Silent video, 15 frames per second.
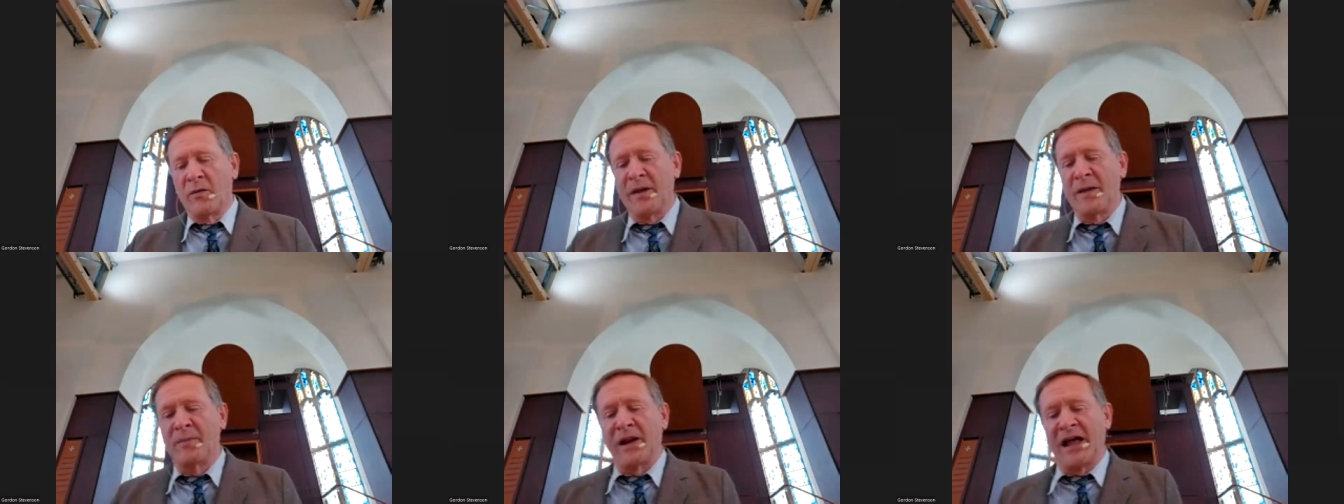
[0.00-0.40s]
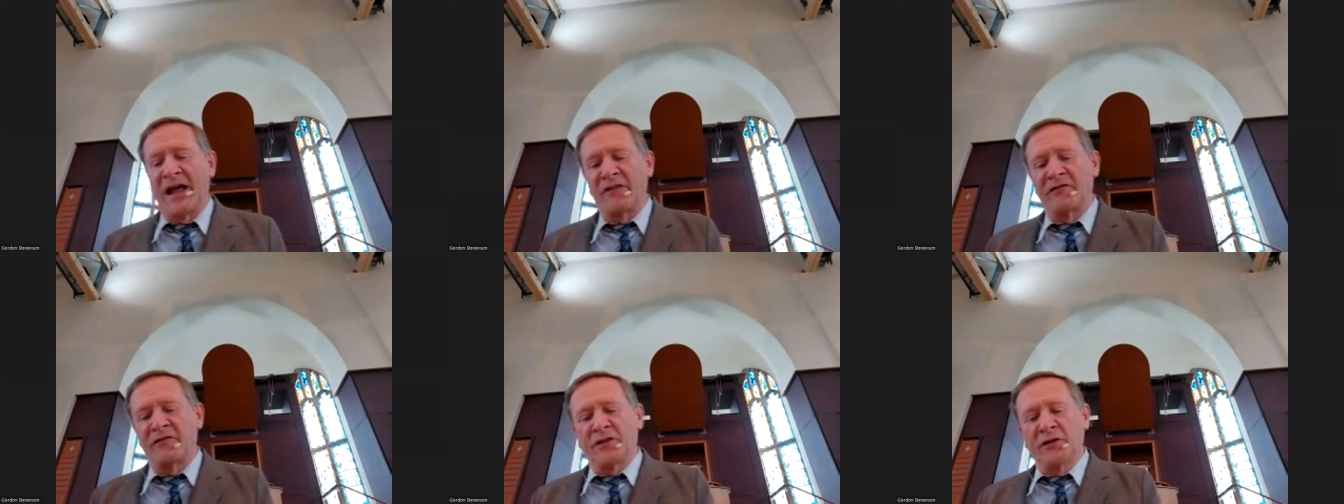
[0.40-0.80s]
People I
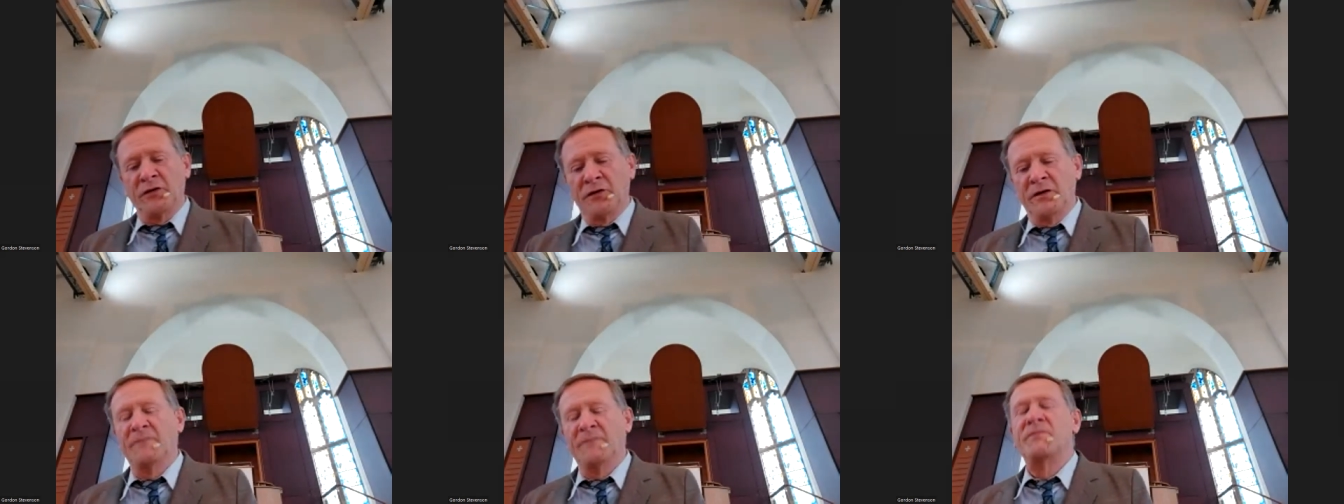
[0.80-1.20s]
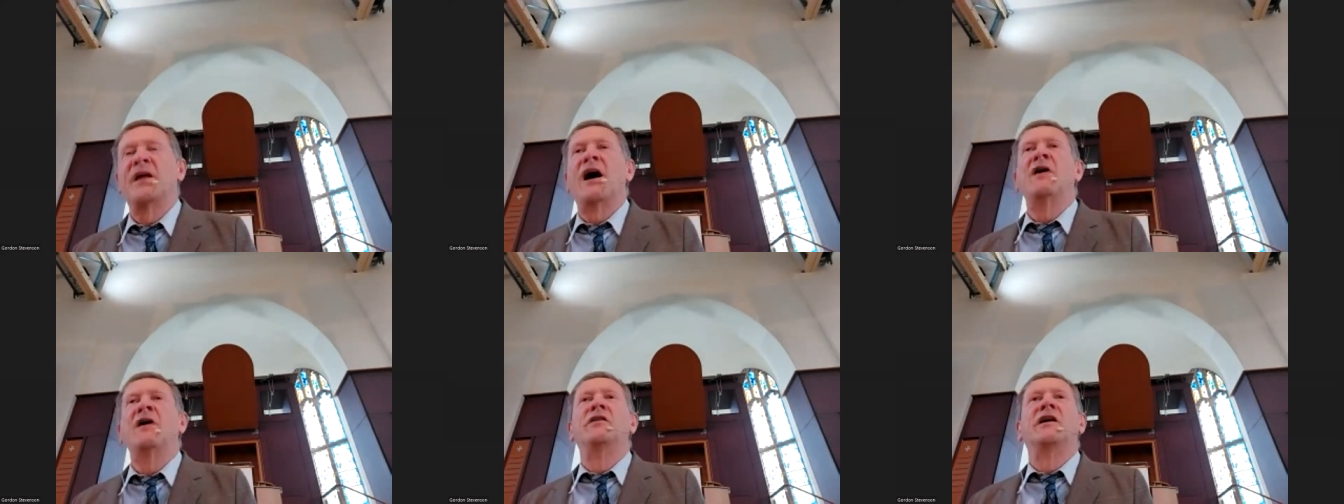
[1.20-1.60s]
have to
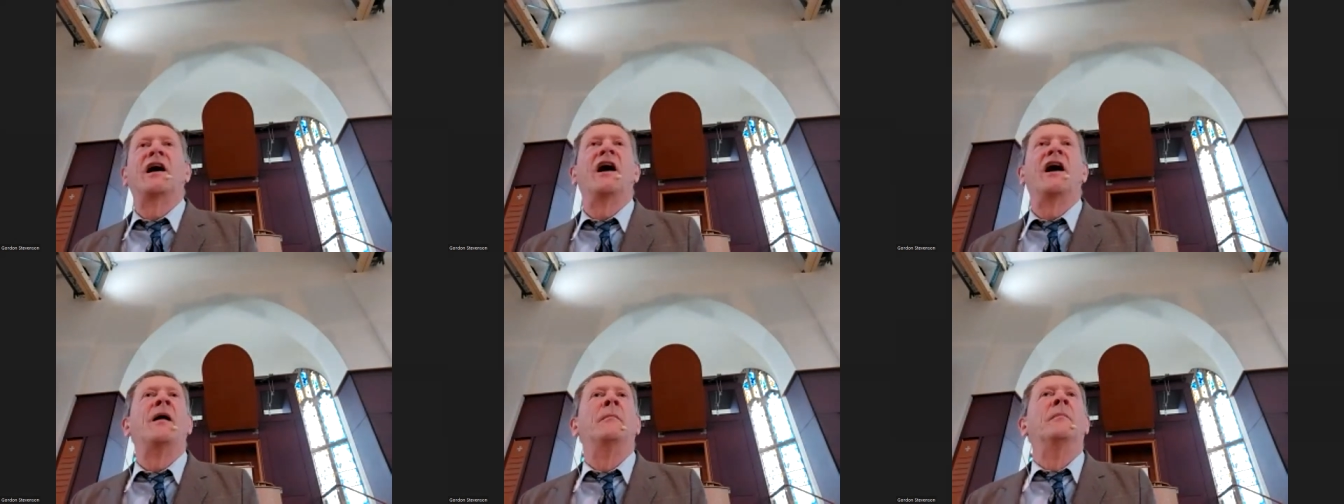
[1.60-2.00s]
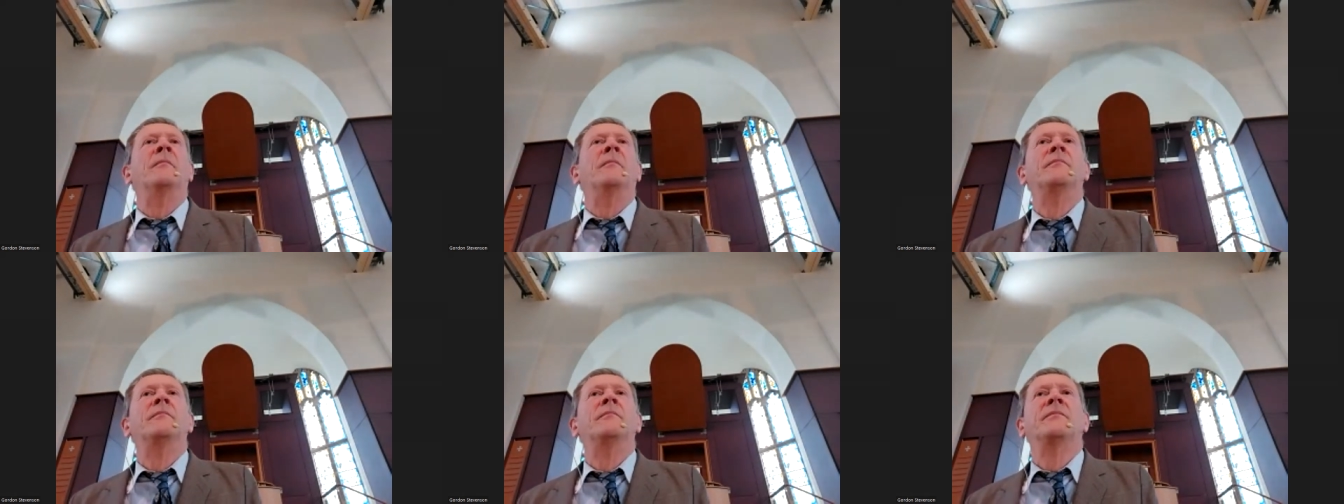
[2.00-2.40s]
overcome,
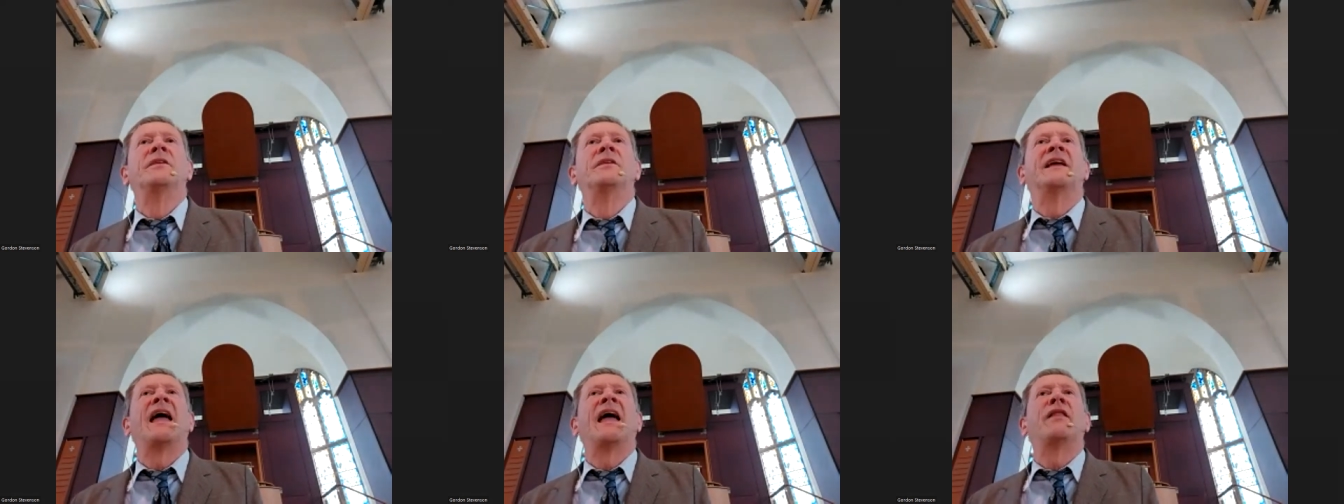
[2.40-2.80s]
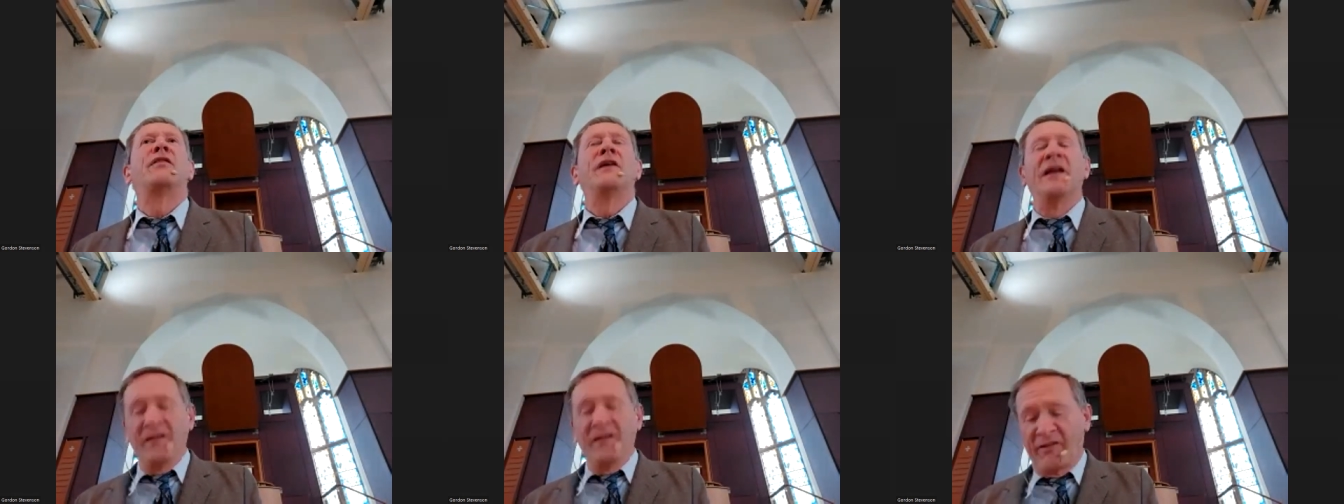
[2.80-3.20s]
get
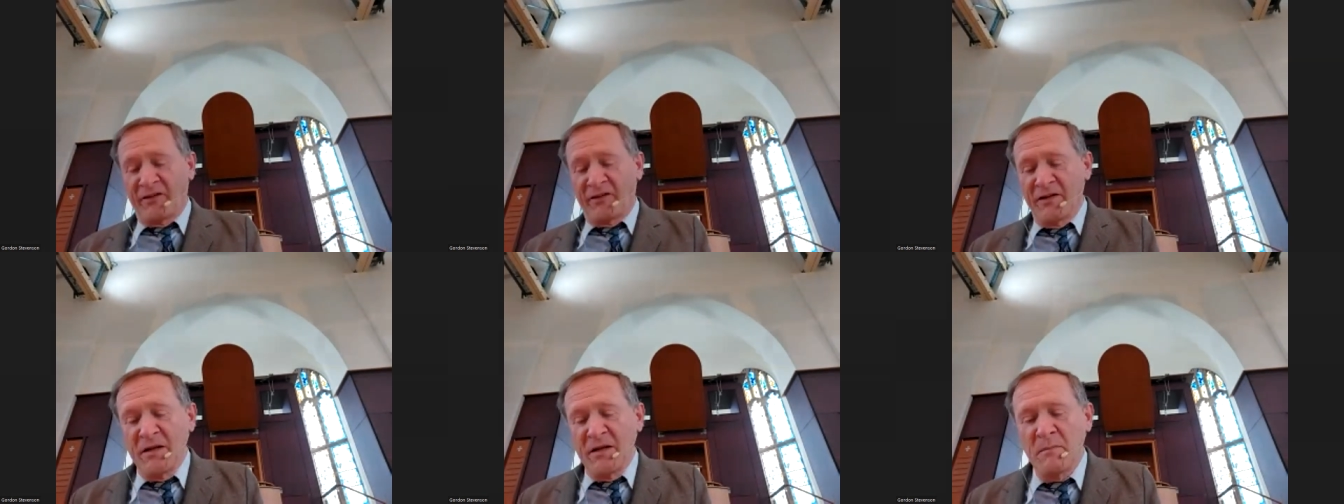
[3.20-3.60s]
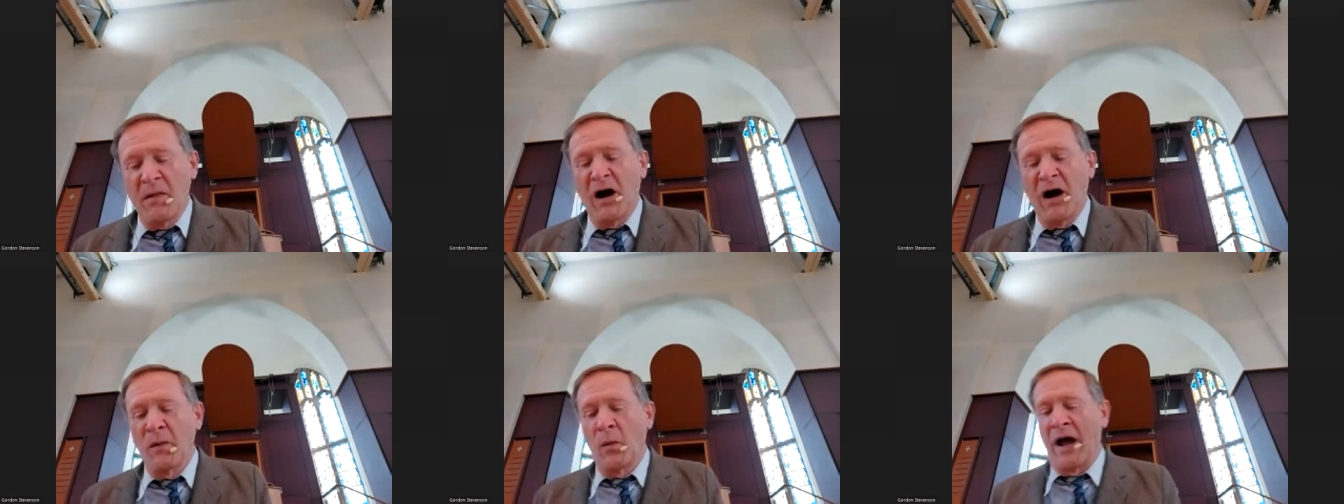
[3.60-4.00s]
things
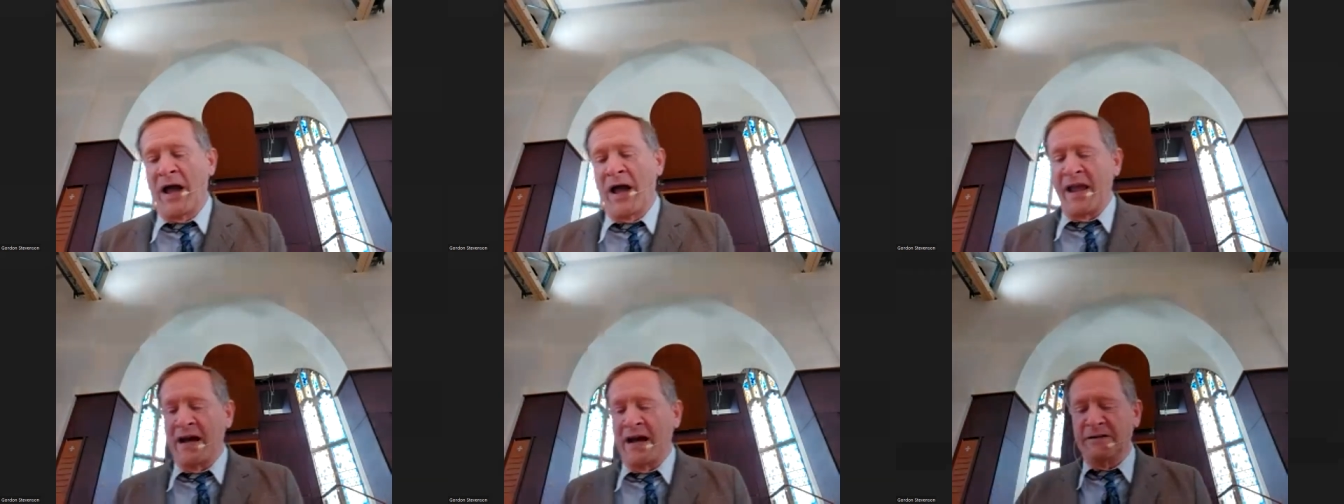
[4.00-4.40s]
my way.